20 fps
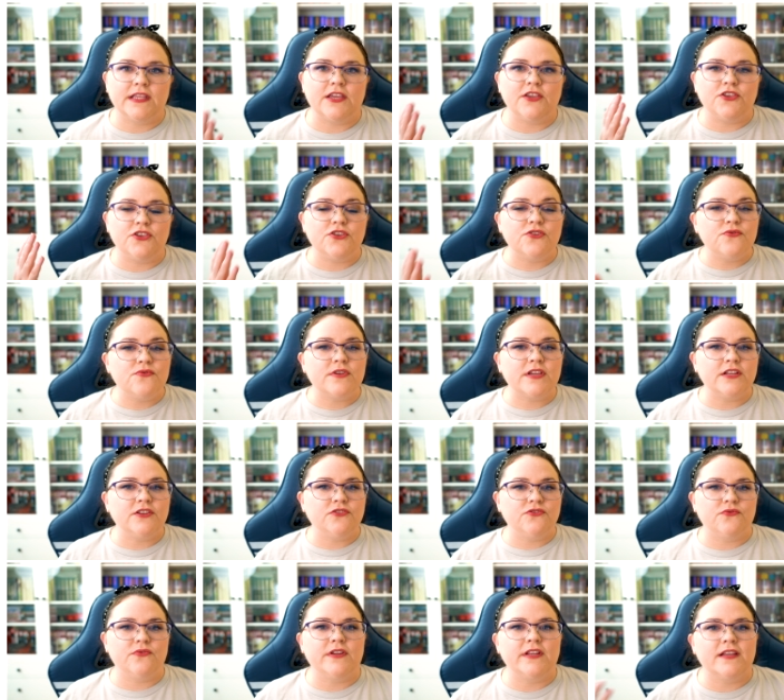that you can
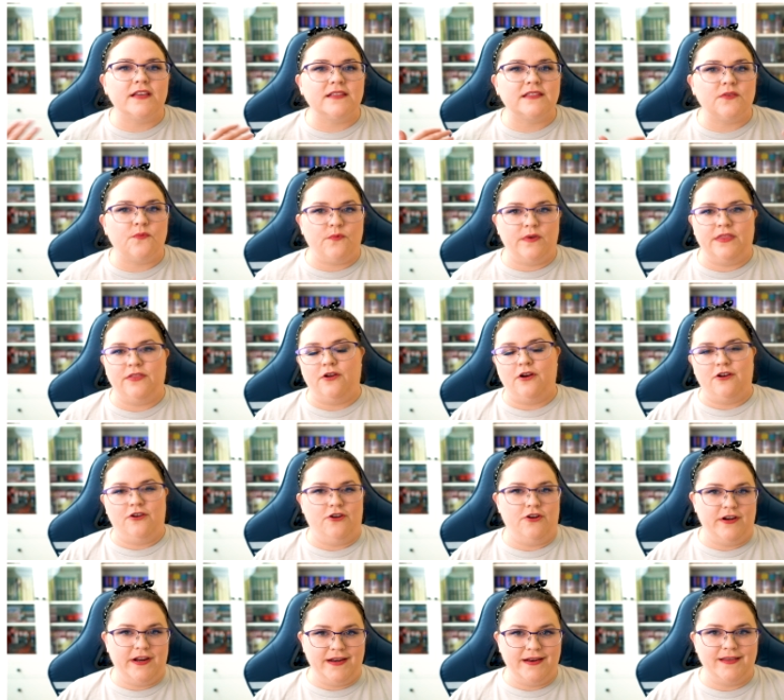join us with our
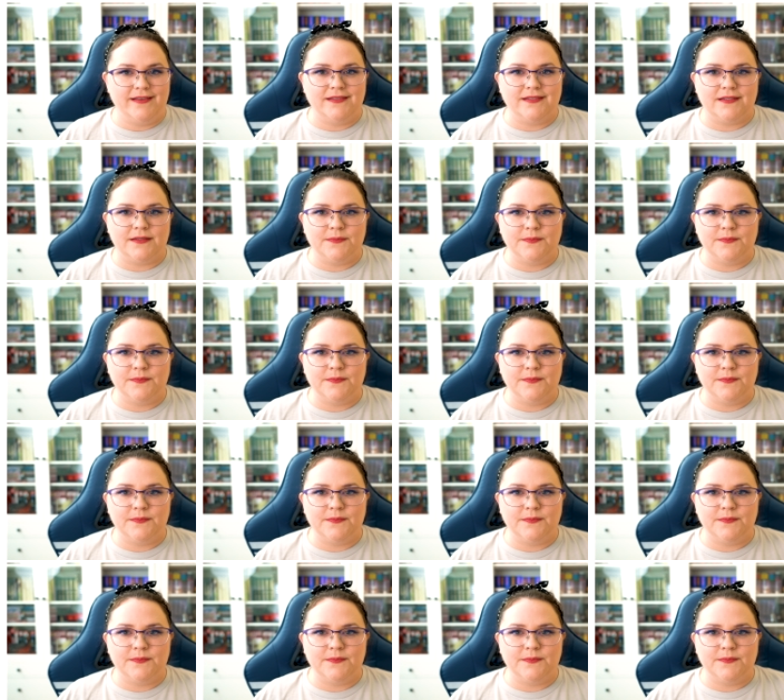nerdiness.